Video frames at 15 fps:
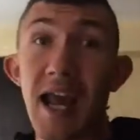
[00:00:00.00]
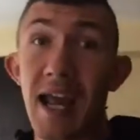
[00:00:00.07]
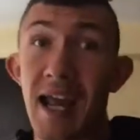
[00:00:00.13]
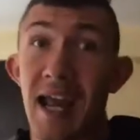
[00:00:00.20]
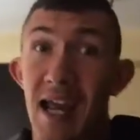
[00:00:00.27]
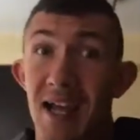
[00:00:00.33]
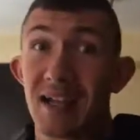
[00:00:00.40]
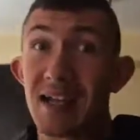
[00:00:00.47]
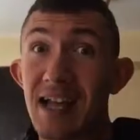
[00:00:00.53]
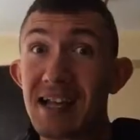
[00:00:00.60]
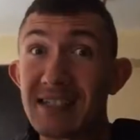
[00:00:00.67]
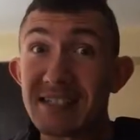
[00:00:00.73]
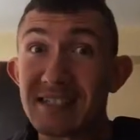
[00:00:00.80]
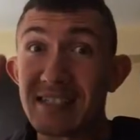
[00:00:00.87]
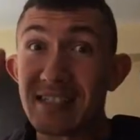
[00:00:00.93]

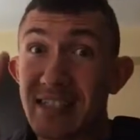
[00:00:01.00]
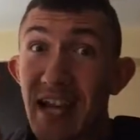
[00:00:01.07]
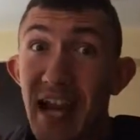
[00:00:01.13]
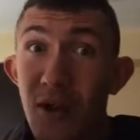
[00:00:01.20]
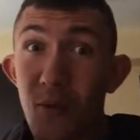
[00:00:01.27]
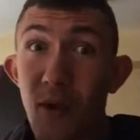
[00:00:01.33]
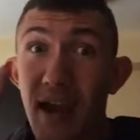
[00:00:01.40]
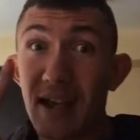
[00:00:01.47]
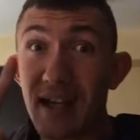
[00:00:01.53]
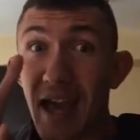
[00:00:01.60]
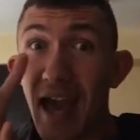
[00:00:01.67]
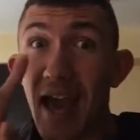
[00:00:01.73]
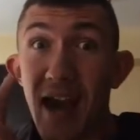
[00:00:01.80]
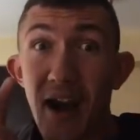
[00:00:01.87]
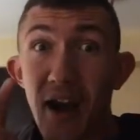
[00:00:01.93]
it's the gateway to
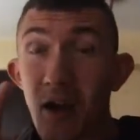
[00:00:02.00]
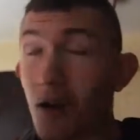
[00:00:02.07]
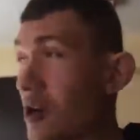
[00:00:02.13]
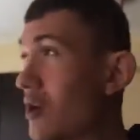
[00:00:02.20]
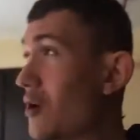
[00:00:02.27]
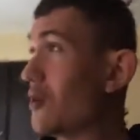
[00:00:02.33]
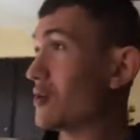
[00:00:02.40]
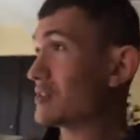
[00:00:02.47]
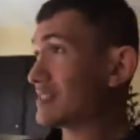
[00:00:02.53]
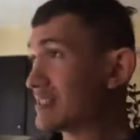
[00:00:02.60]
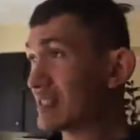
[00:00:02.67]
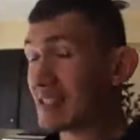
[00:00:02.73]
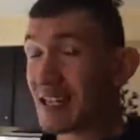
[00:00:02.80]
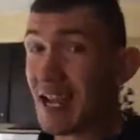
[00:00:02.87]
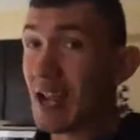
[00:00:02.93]
hell, or it's
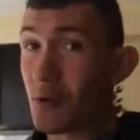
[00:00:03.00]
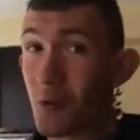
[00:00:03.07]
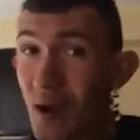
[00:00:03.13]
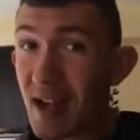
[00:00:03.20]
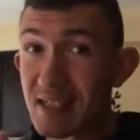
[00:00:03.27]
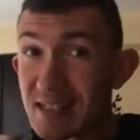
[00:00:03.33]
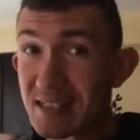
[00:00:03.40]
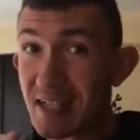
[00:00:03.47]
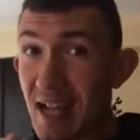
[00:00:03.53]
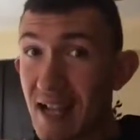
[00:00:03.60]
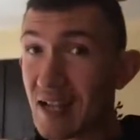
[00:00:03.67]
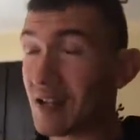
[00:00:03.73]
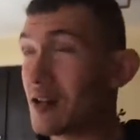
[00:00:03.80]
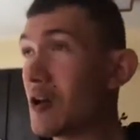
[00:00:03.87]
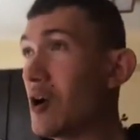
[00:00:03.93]
the gateway to
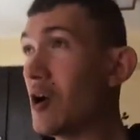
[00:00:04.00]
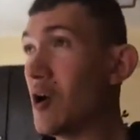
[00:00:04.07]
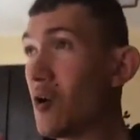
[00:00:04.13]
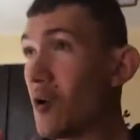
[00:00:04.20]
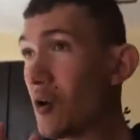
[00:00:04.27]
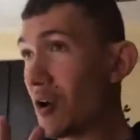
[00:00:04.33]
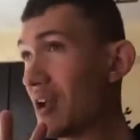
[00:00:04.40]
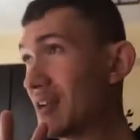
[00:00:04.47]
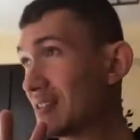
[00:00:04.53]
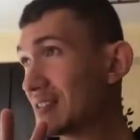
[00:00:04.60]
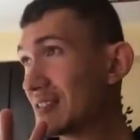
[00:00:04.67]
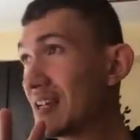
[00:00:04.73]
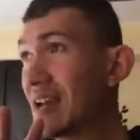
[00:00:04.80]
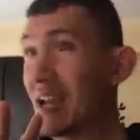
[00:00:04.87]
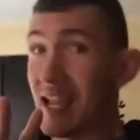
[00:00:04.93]
Satan, or
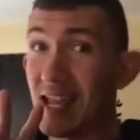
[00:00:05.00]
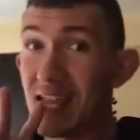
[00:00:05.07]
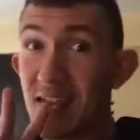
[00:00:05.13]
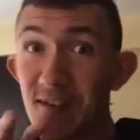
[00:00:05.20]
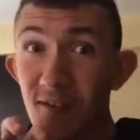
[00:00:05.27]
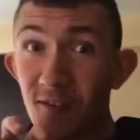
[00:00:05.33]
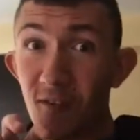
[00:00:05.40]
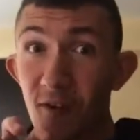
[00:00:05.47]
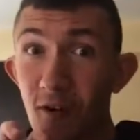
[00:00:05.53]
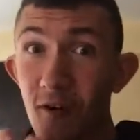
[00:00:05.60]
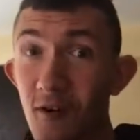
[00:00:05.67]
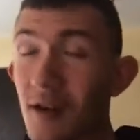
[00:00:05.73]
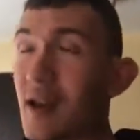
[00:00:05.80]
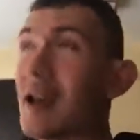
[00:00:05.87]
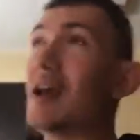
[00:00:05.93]
it's
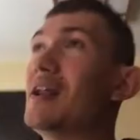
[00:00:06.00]
evil.